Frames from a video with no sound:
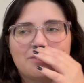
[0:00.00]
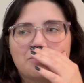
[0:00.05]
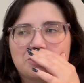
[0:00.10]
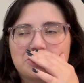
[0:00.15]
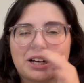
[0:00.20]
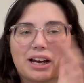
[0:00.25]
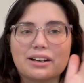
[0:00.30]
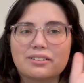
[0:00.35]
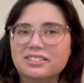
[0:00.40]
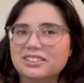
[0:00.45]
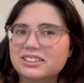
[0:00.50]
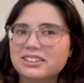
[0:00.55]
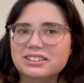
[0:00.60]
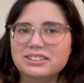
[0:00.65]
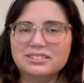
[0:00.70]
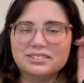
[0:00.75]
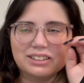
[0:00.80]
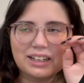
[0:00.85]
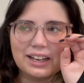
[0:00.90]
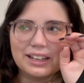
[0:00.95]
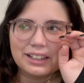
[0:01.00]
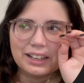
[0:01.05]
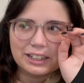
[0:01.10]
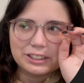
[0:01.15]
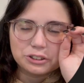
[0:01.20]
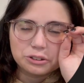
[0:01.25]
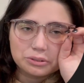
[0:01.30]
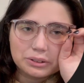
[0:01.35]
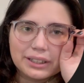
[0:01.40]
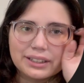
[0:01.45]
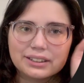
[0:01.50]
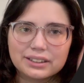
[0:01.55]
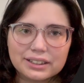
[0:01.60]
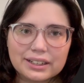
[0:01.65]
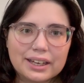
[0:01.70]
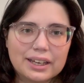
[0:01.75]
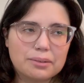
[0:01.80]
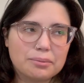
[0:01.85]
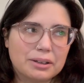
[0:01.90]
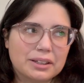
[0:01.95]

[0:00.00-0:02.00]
which I do like the name.